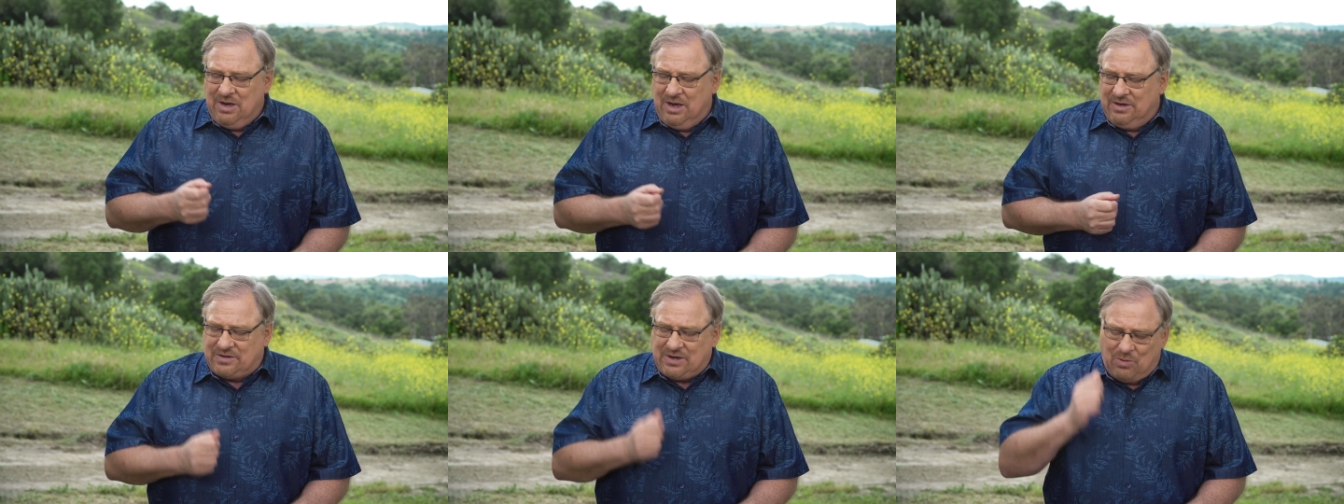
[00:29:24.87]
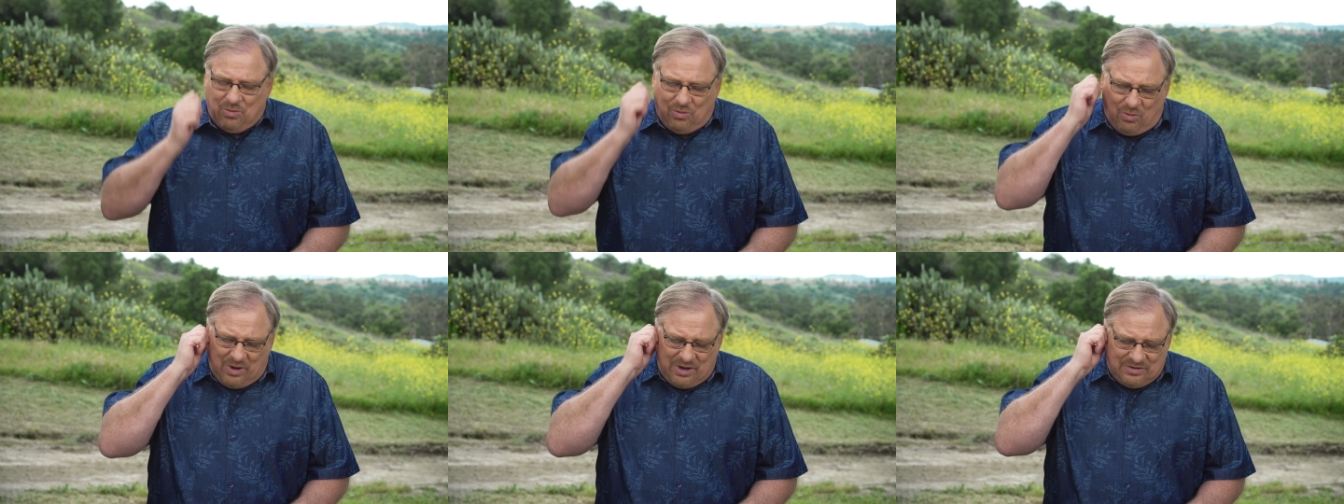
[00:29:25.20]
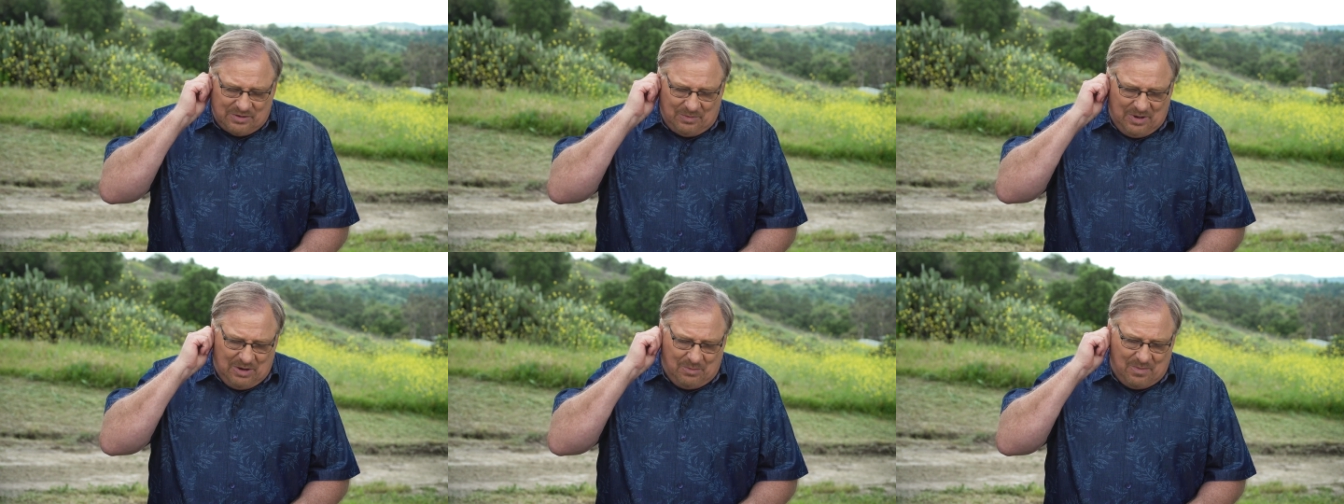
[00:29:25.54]
And you say, well, what
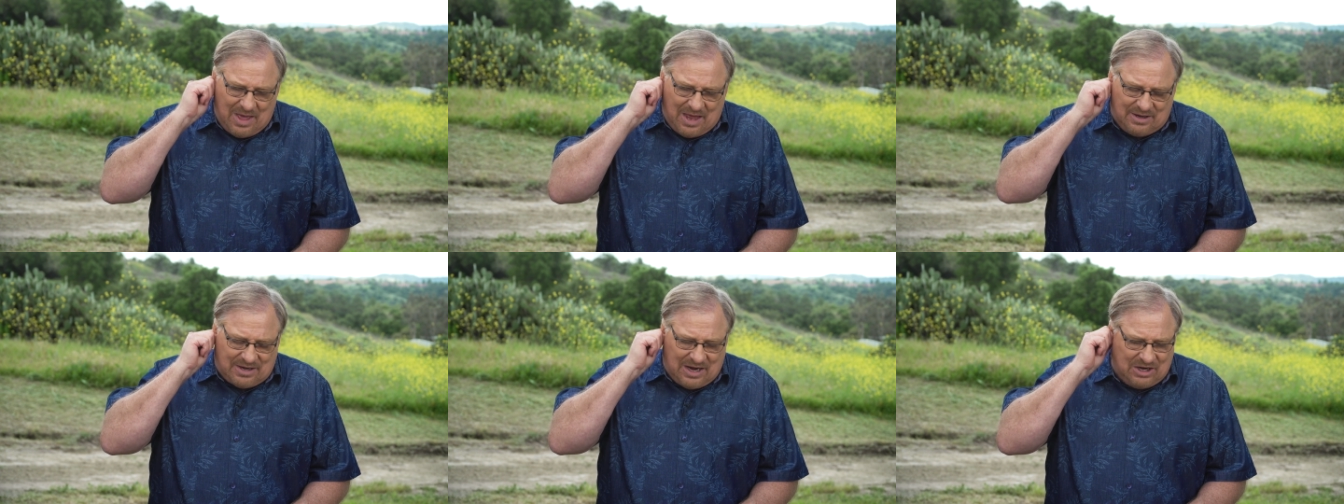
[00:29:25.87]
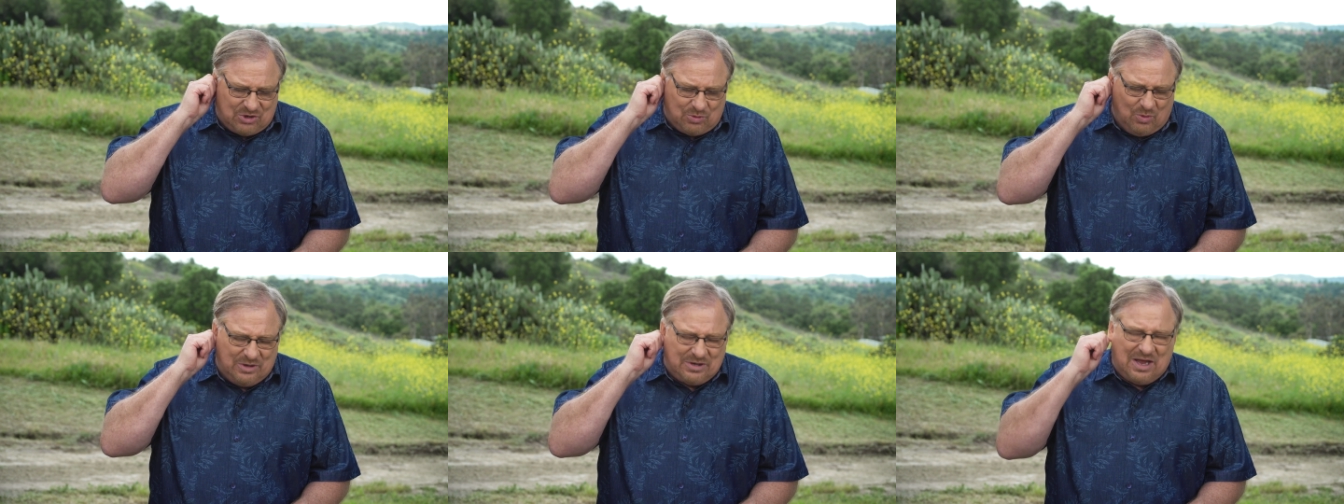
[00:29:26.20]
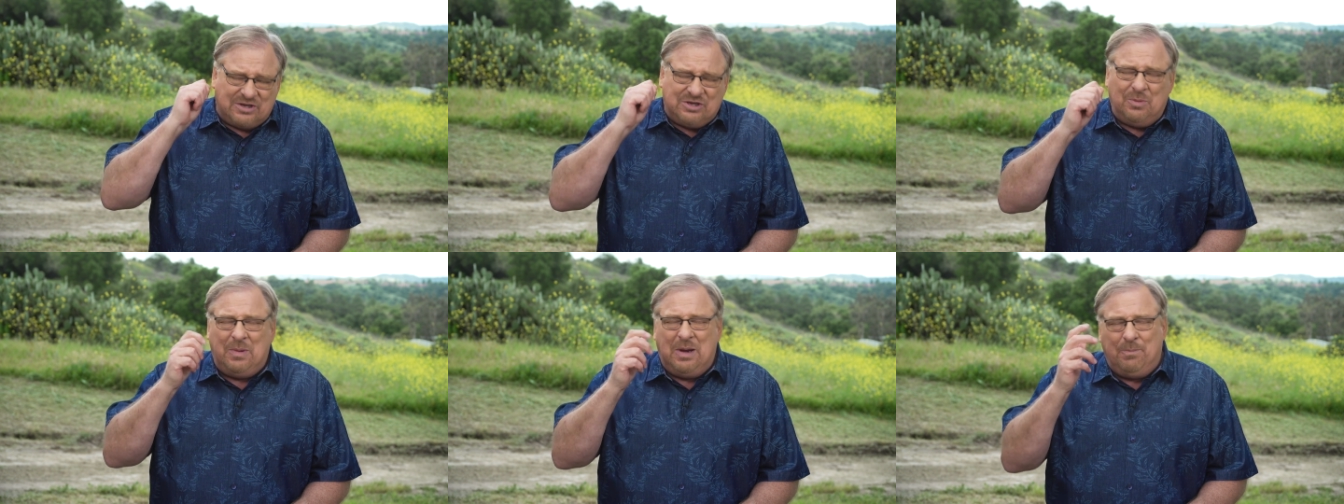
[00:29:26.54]
does it mean to meditation? Well, it
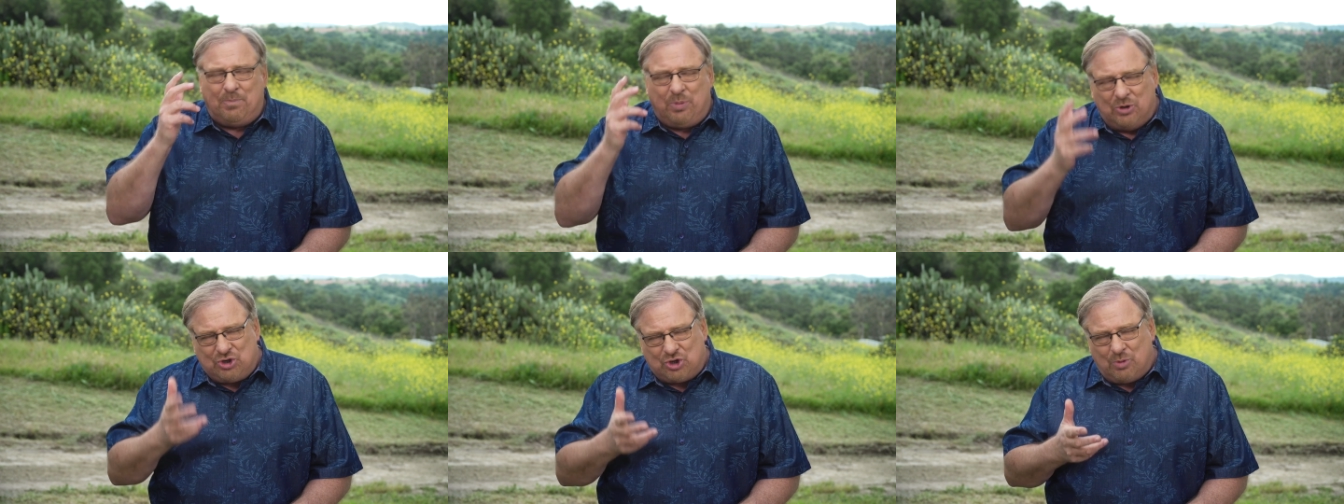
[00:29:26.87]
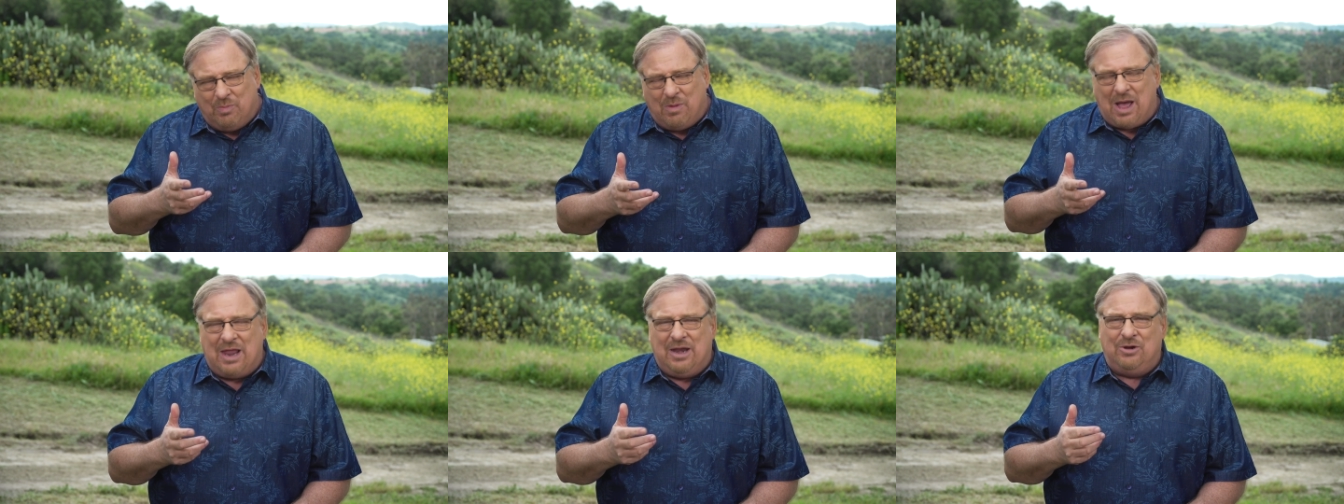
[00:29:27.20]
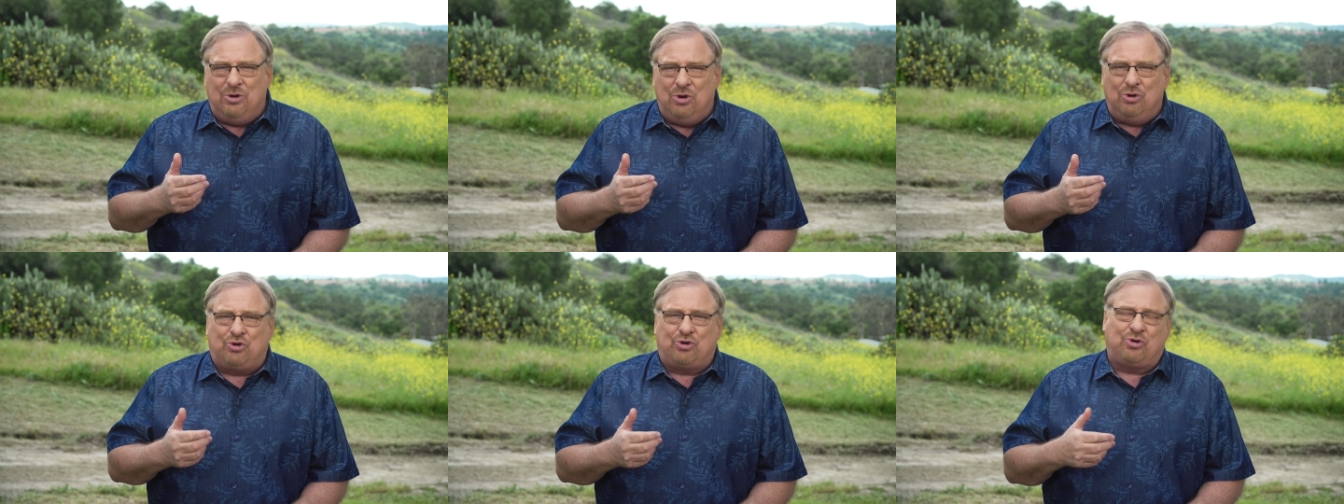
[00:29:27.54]
doesn't mean put your mind
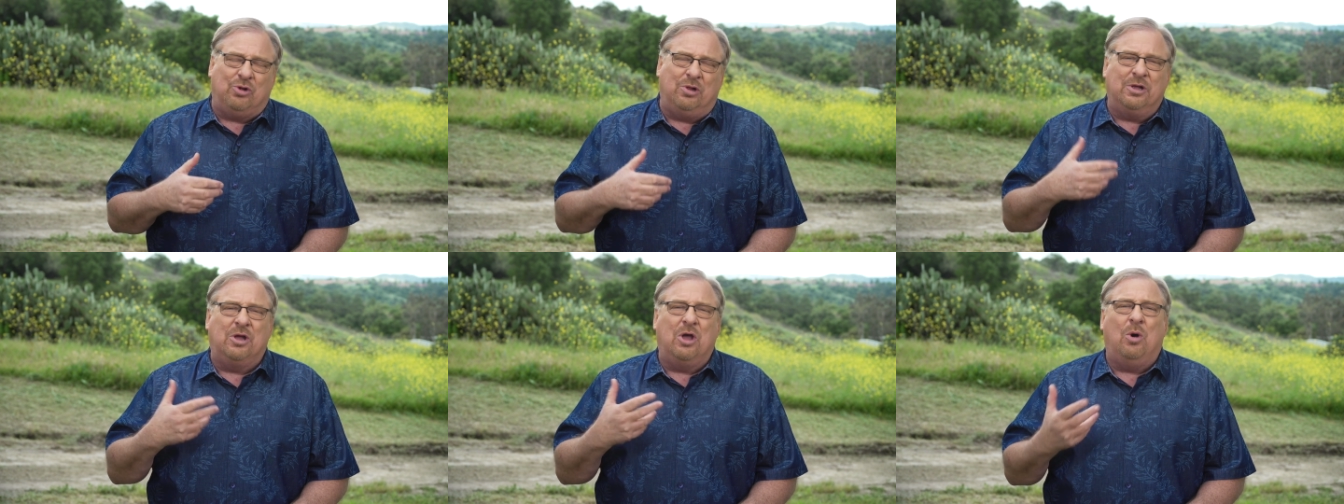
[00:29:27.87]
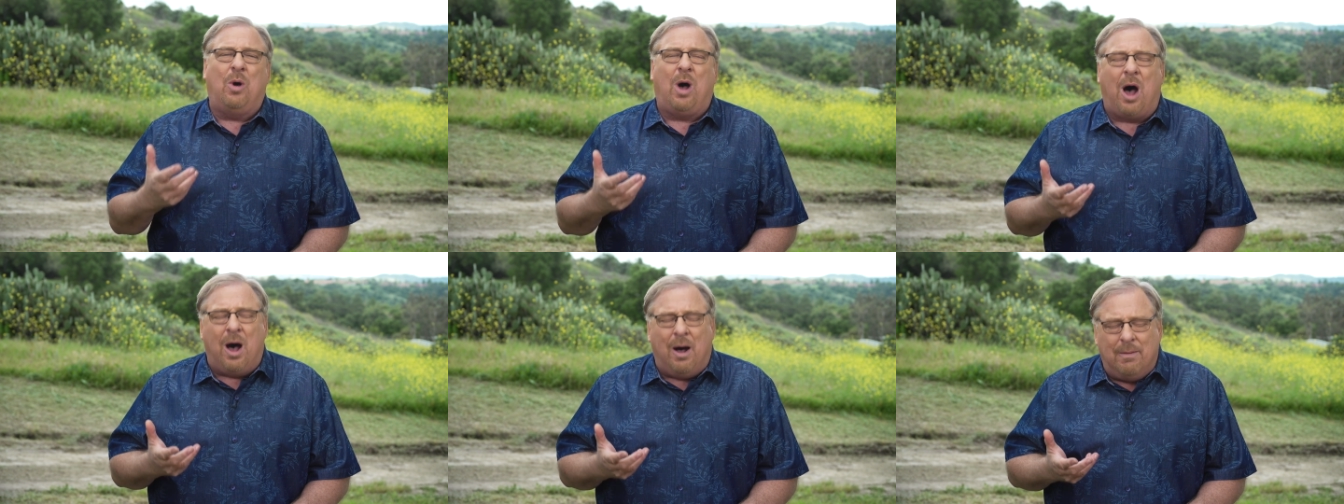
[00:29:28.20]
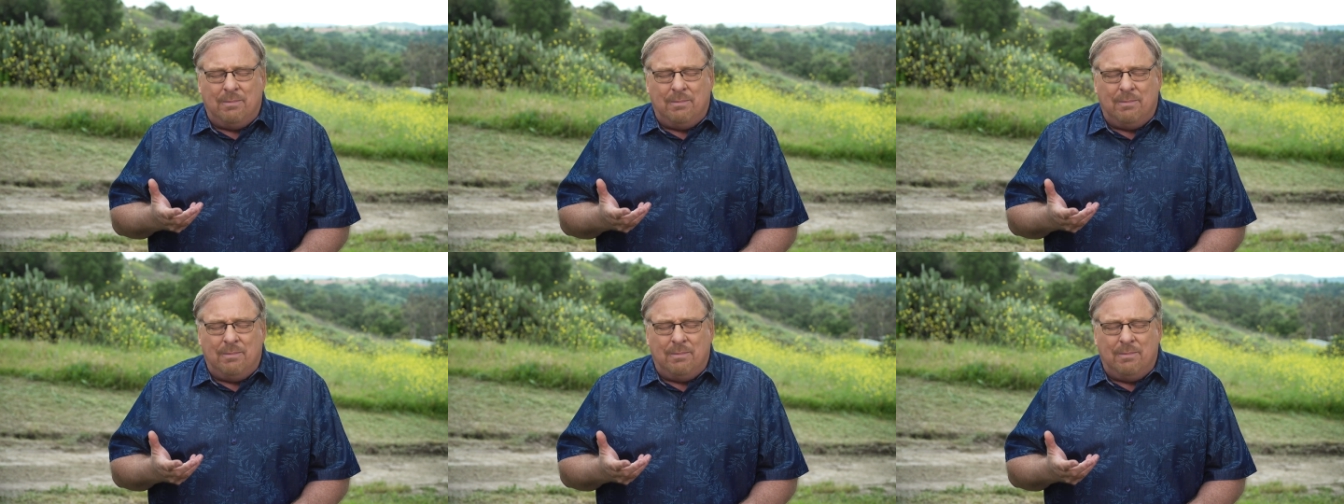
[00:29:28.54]
in neutral and go,